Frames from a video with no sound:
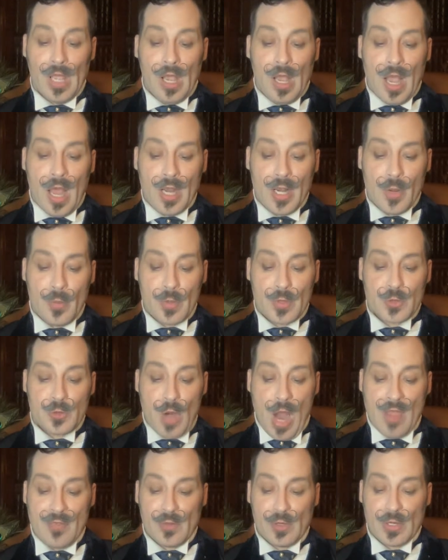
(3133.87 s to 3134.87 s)
Anna was
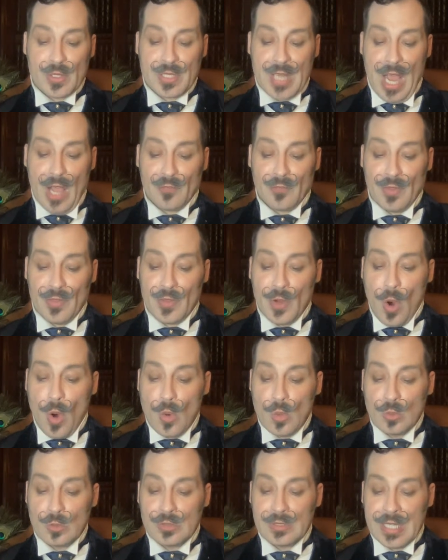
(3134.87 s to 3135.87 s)
driving herself, and the
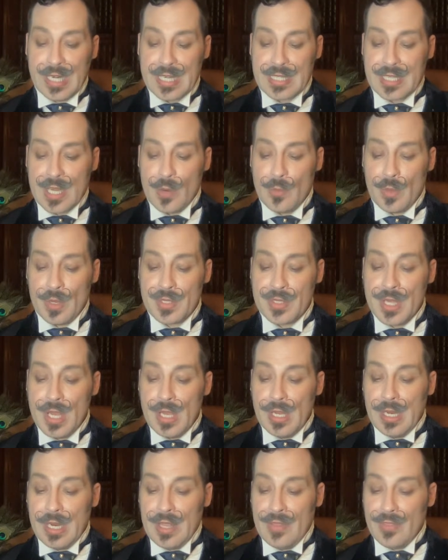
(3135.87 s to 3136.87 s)
old Disa was
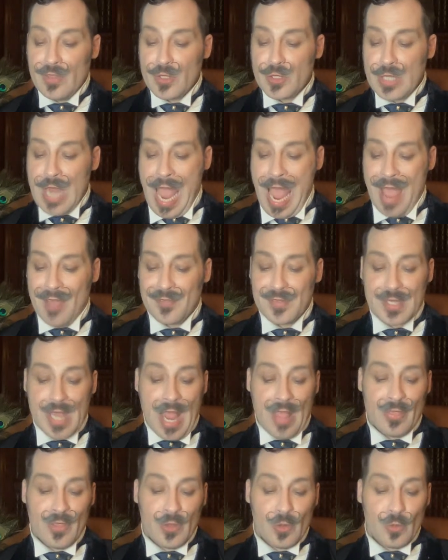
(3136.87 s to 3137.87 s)
in the shafts,
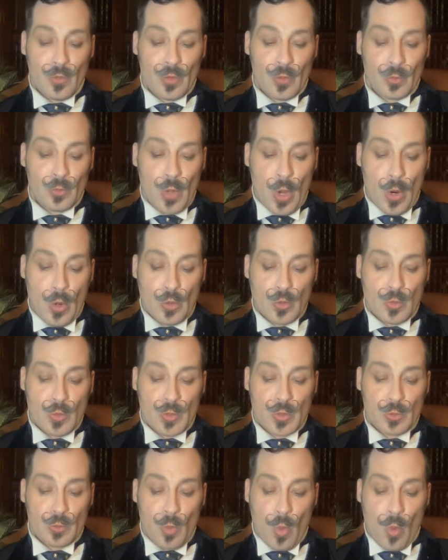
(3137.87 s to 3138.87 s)
and the road
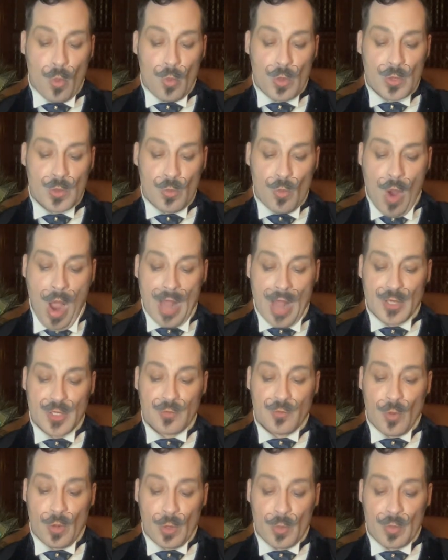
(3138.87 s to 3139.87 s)
was
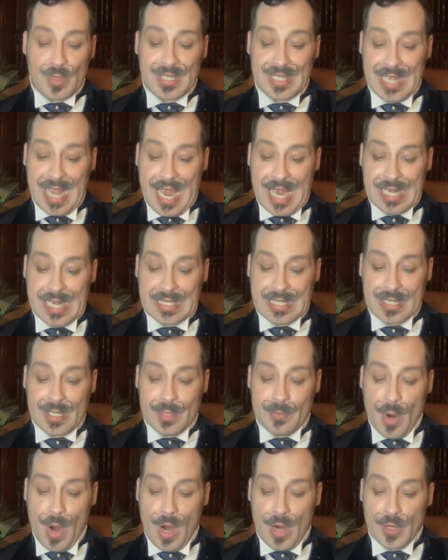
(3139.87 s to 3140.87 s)
watched, for it was late
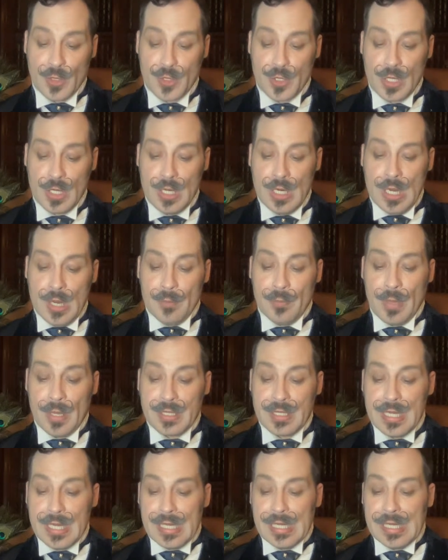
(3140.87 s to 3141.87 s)
in March.
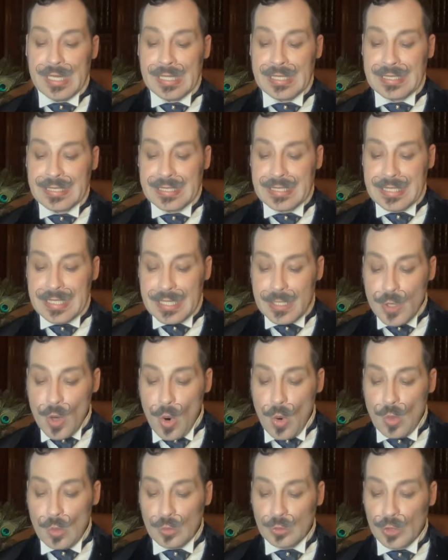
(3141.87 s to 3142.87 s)
But it did
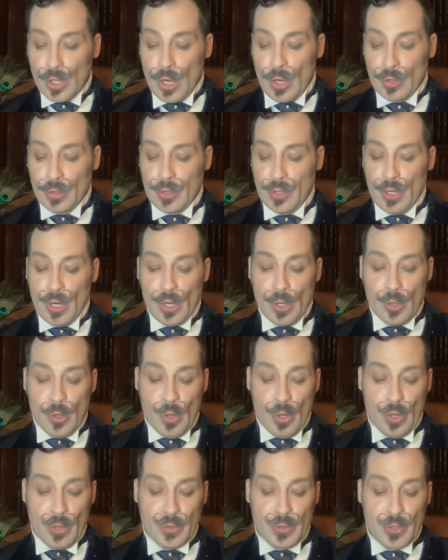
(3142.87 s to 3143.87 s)
old Erkera
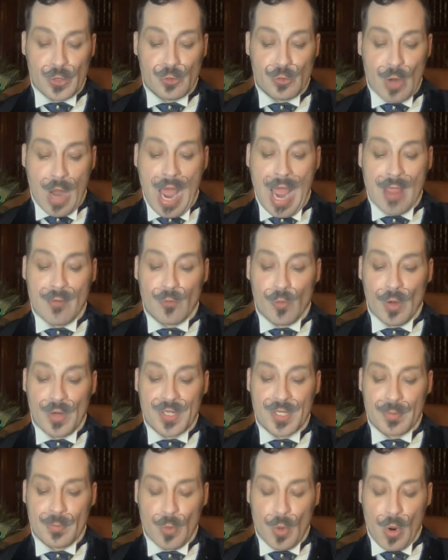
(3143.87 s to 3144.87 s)
good to drive
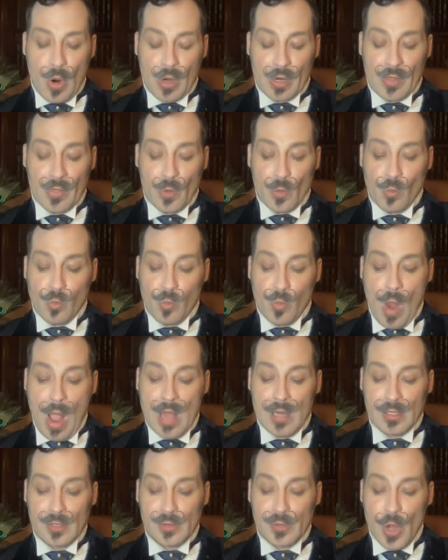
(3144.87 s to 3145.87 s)
once more in the
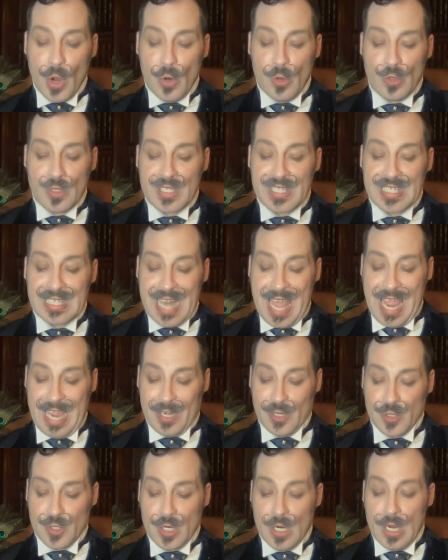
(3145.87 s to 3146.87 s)
well-known
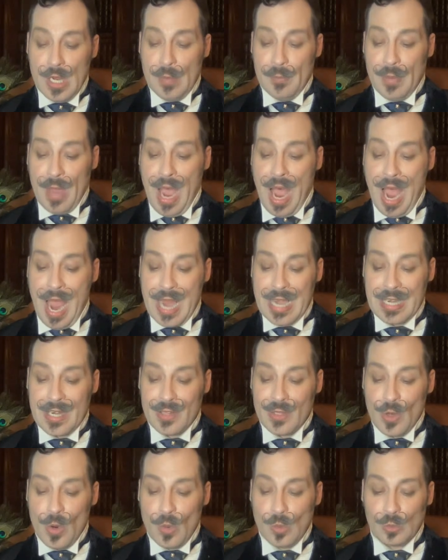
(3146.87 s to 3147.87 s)
sledge behind
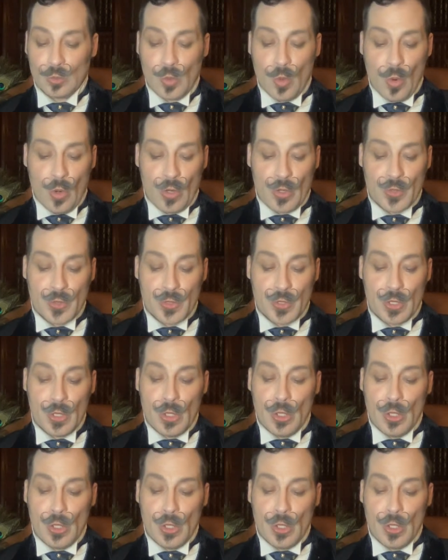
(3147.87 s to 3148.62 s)
the old horse,